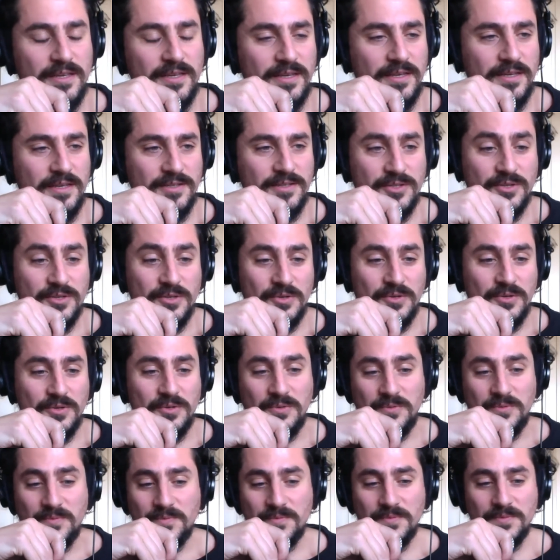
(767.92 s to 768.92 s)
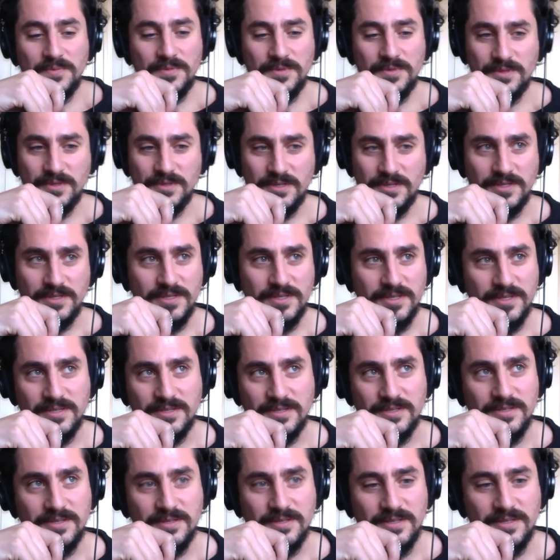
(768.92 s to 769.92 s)
So this
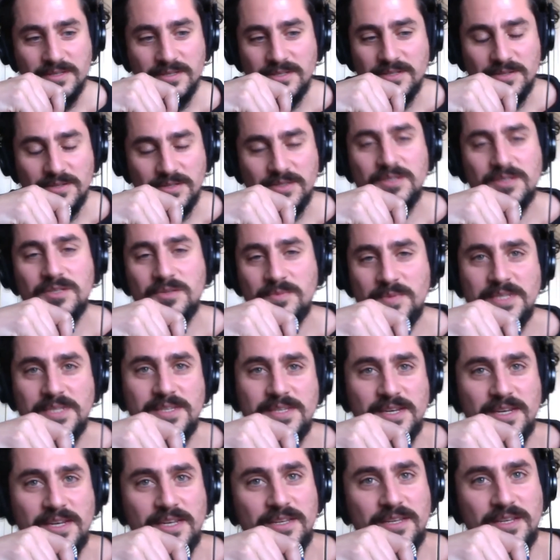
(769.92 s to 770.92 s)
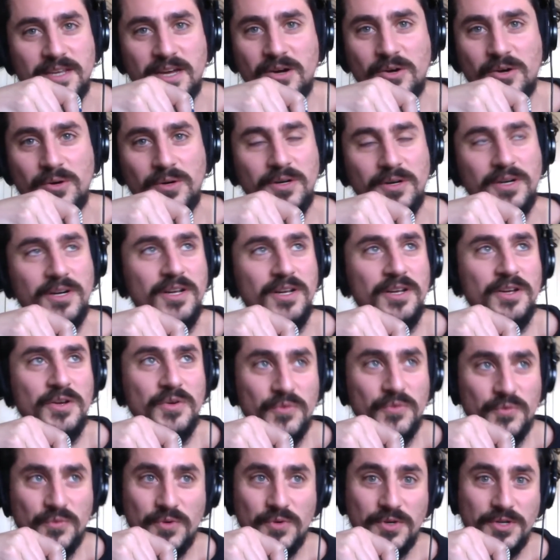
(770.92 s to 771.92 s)
is basically our
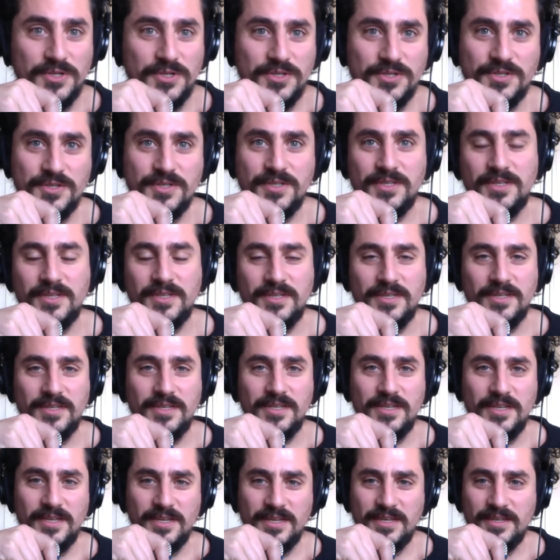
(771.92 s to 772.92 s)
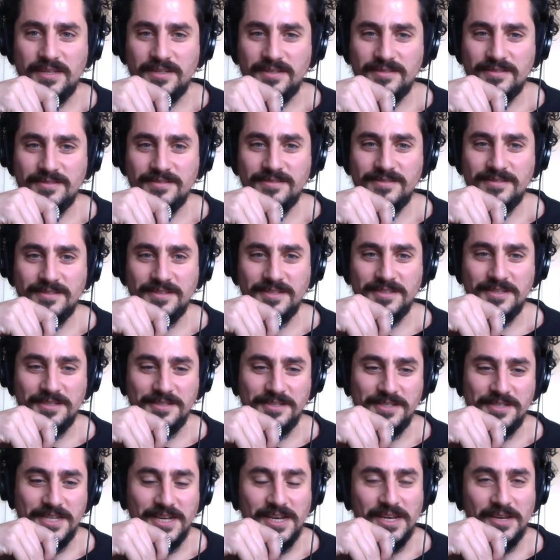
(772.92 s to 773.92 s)
first
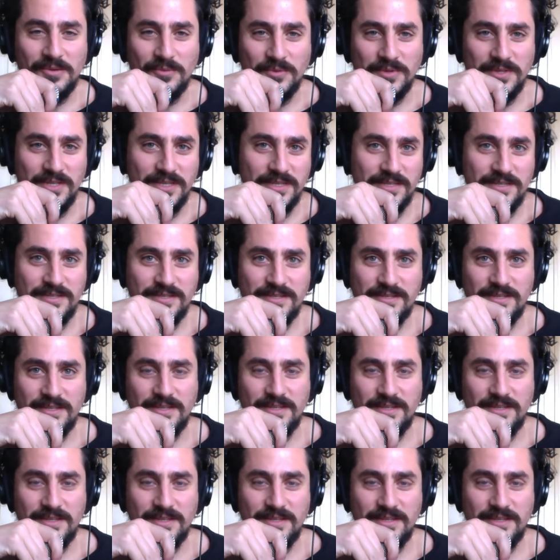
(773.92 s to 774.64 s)
dealing with this